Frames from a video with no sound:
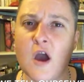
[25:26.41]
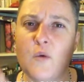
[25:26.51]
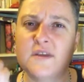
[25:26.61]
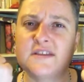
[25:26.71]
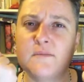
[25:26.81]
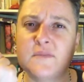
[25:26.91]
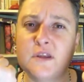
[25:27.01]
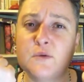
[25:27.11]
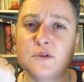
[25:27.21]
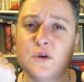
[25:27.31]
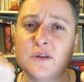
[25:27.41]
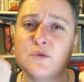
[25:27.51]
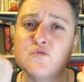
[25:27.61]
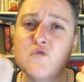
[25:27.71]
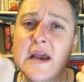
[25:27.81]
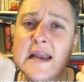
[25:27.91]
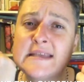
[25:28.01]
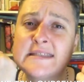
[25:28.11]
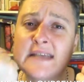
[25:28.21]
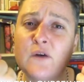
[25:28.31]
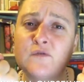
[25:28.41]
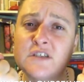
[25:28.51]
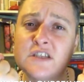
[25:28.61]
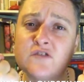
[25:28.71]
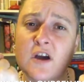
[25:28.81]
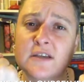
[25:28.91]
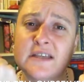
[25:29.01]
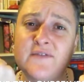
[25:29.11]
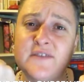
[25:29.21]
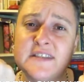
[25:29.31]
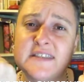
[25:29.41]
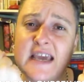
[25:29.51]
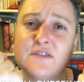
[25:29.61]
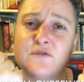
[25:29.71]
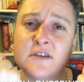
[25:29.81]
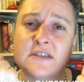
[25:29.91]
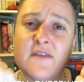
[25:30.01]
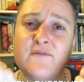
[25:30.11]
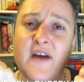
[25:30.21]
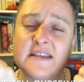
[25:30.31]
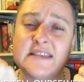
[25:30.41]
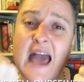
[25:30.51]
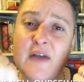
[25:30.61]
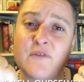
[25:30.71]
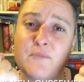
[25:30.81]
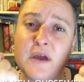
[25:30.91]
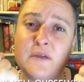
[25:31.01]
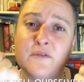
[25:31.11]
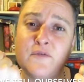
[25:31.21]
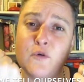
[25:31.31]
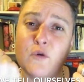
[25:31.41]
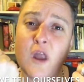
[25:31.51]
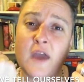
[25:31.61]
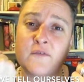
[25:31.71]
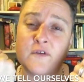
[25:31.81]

with something you were doing that was really self-destructive and dangerous and affected every bit of your life,